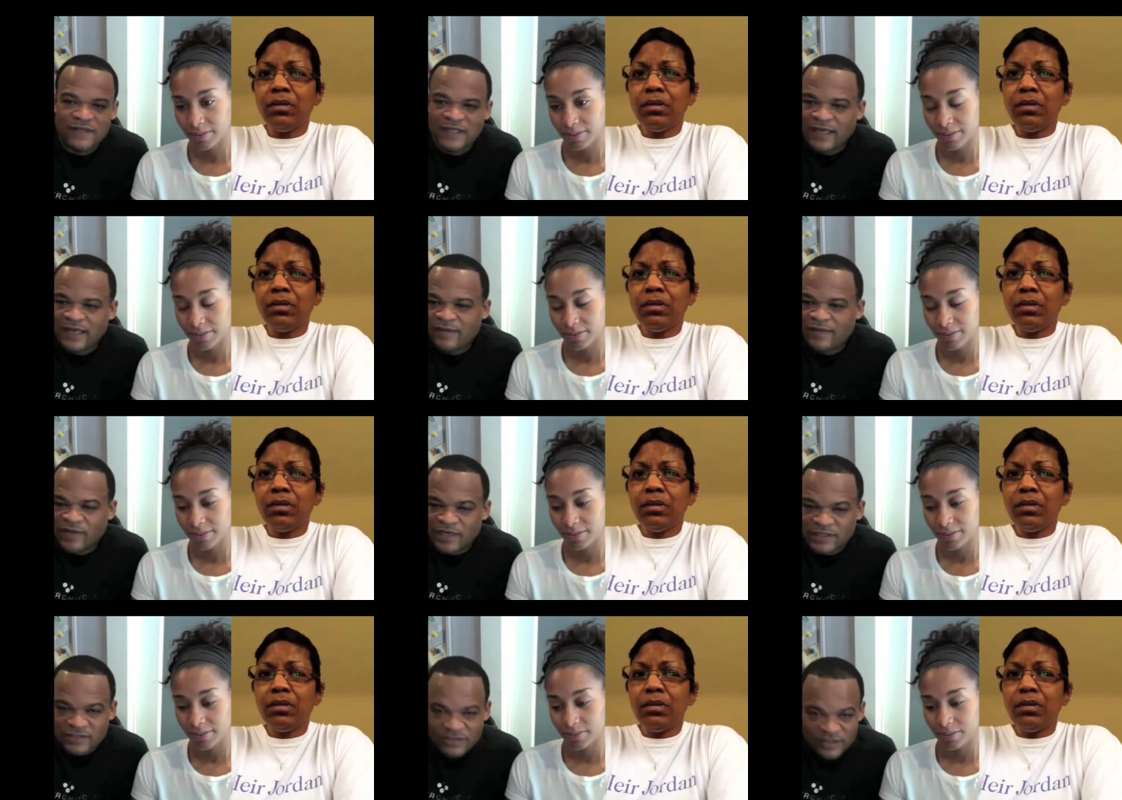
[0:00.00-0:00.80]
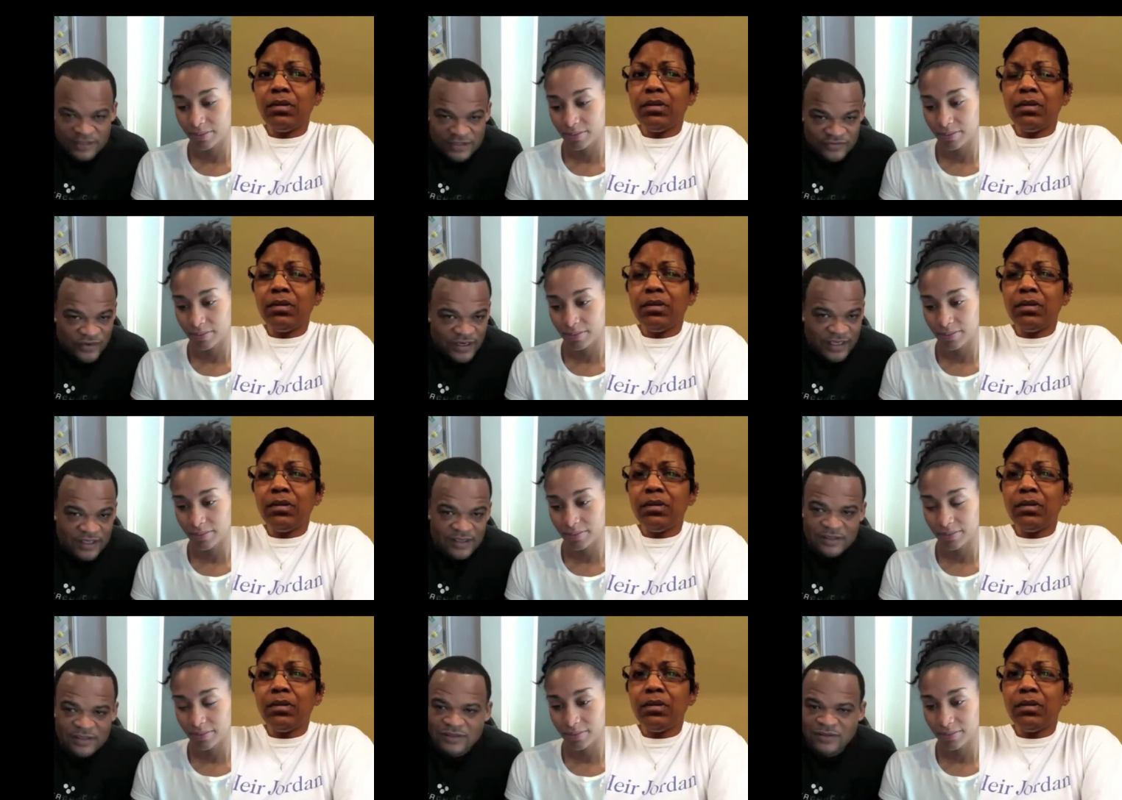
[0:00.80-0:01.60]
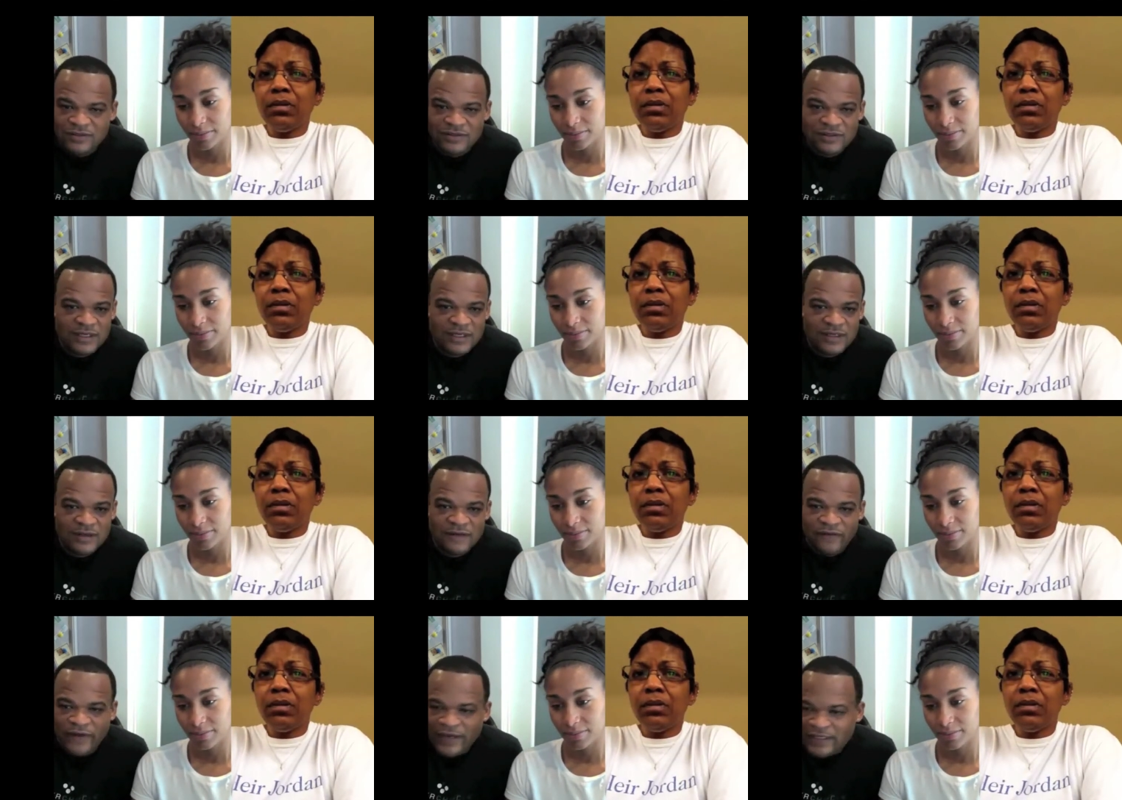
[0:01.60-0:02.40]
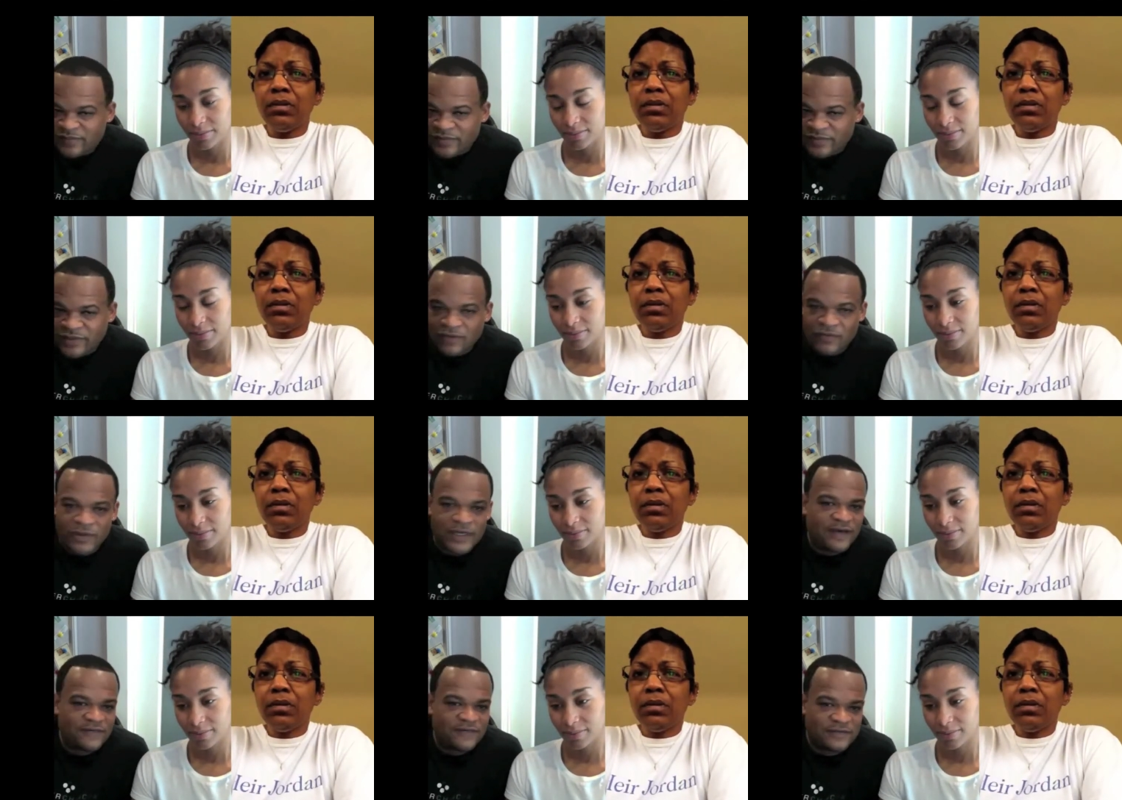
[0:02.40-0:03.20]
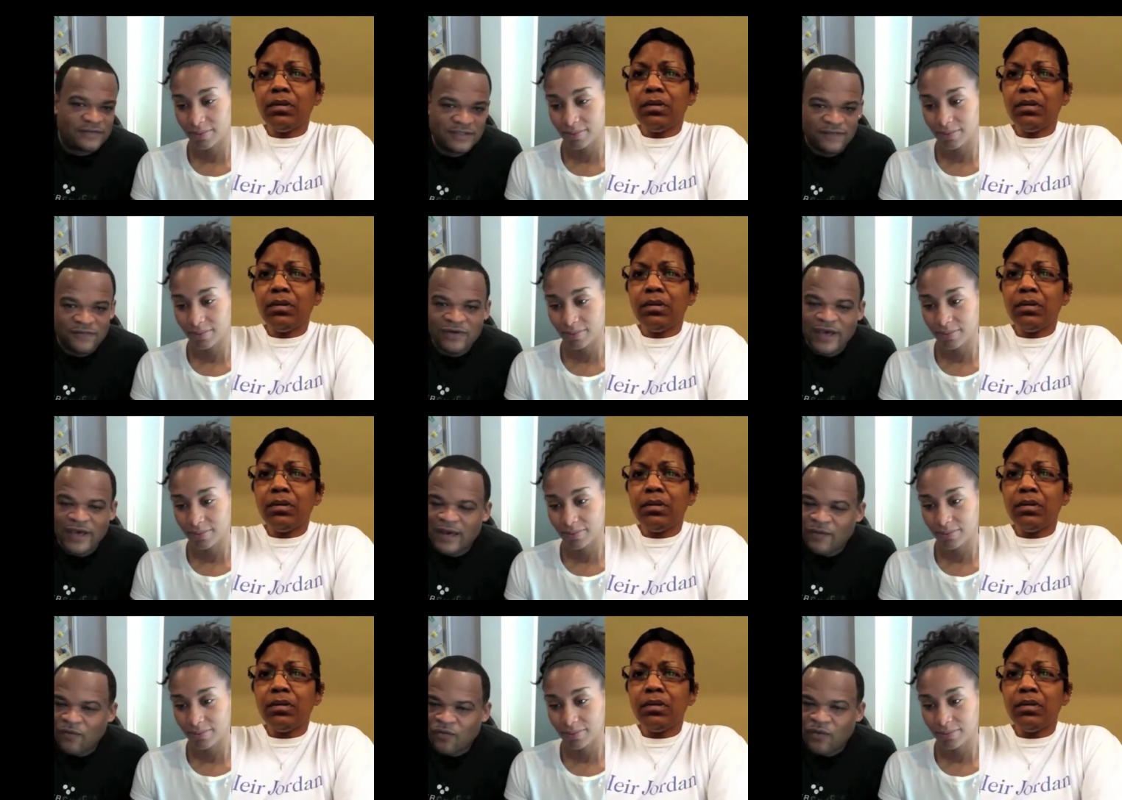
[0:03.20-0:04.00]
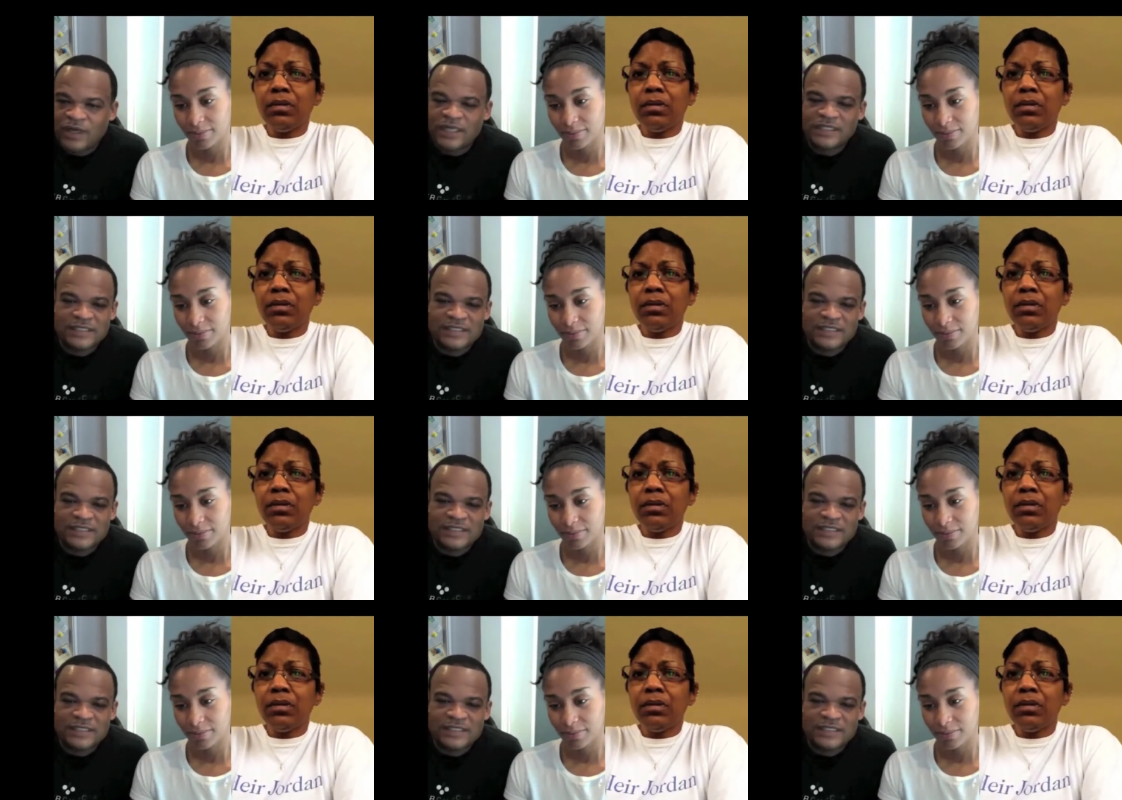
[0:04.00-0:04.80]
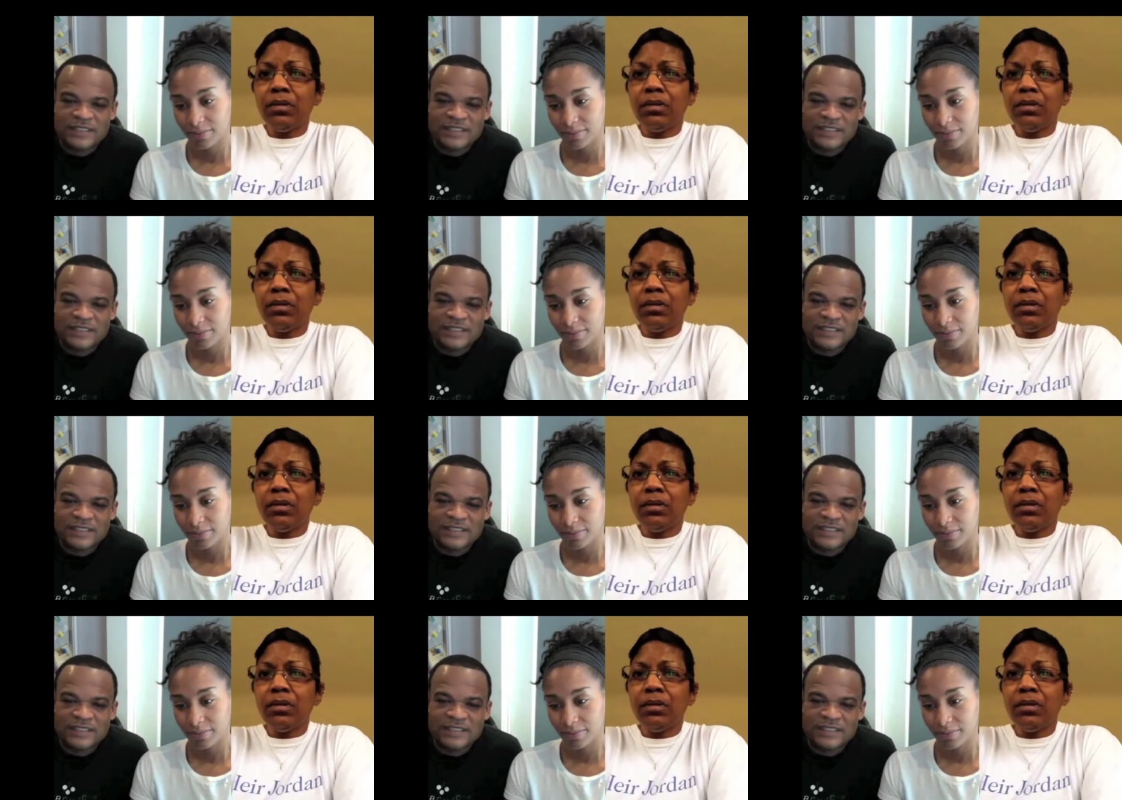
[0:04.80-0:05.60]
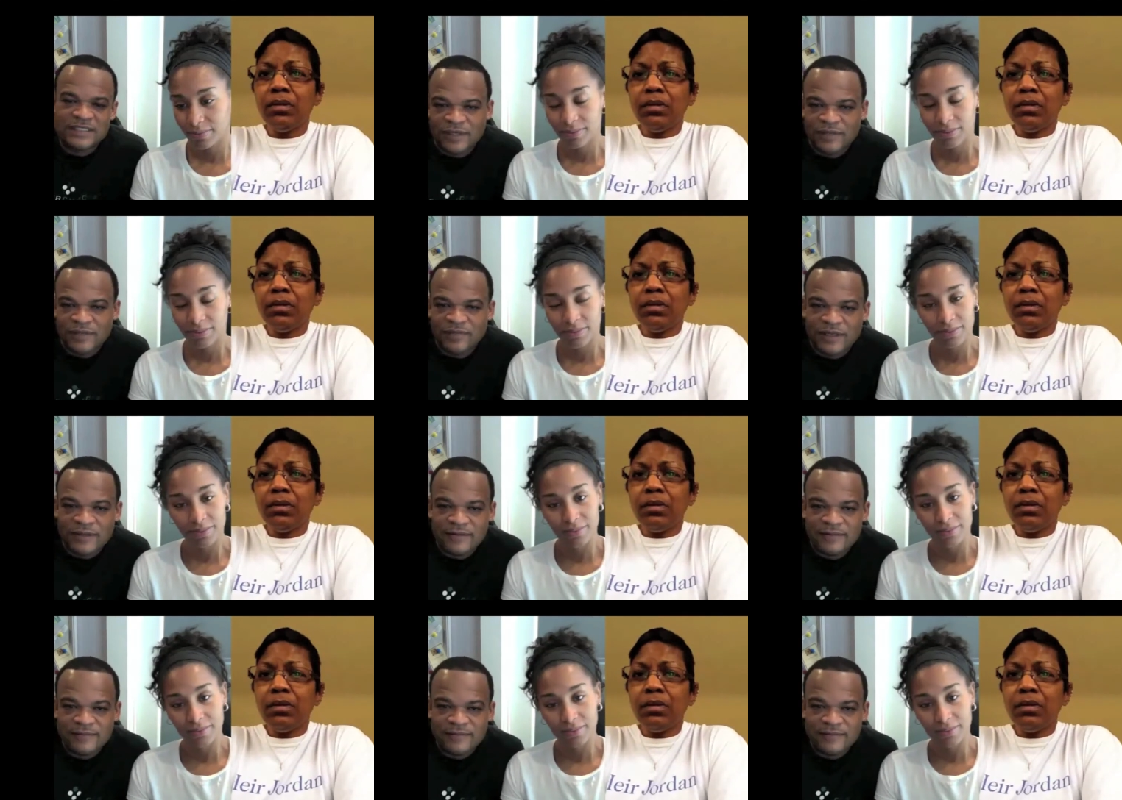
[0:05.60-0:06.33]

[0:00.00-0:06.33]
Speaker 1: Land, Better Choices Radio, Facebook, whatever, if you had one tip to share with them, what would it be?